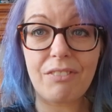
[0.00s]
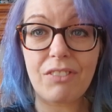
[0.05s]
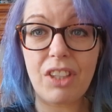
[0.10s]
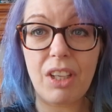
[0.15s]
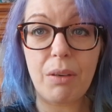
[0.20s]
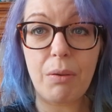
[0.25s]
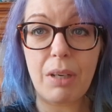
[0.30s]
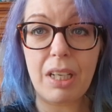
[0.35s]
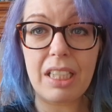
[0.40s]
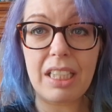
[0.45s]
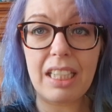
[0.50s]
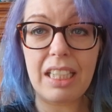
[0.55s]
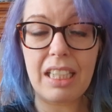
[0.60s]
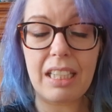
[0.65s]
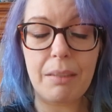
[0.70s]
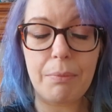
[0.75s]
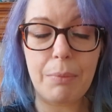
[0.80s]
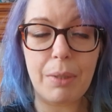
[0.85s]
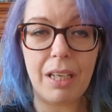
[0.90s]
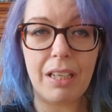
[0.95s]
No
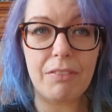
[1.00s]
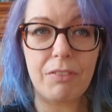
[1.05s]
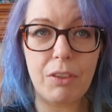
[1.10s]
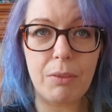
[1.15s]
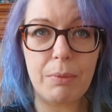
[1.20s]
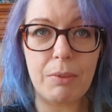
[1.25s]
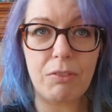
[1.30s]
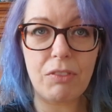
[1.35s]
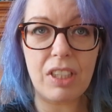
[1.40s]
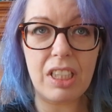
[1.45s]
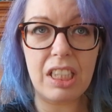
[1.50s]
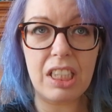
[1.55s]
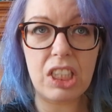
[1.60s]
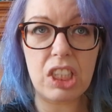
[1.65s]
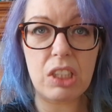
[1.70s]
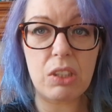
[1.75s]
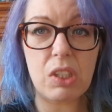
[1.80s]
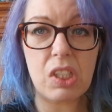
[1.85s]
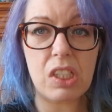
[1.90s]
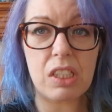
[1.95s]
idea. But I've not been feeling
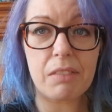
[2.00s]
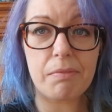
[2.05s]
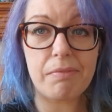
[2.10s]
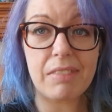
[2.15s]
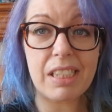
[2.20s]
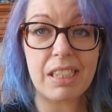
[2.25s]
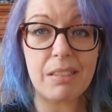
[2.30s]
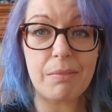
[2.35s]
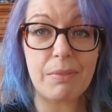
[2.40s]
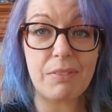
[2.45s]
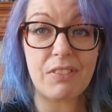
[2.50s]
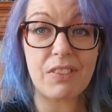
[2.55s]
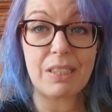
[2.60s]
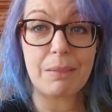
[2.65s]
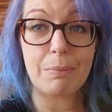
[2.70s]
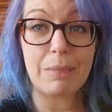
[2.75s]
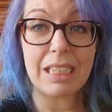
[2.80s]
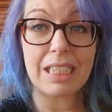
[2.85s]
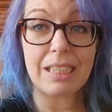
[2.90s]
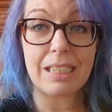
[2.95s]
too good. It's not been
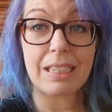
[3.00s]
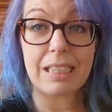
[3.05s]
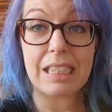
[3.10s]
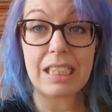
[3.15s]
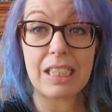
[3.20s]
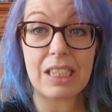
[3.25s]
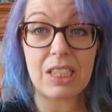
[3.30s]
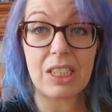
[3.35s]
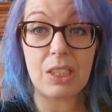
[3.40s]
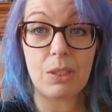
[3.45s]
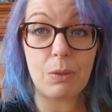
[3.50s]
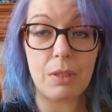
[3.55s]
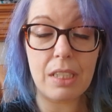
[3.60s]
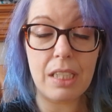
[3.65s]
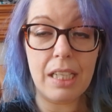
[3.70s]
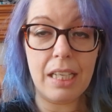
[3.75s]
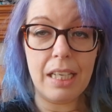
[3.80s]
very pleasant. No.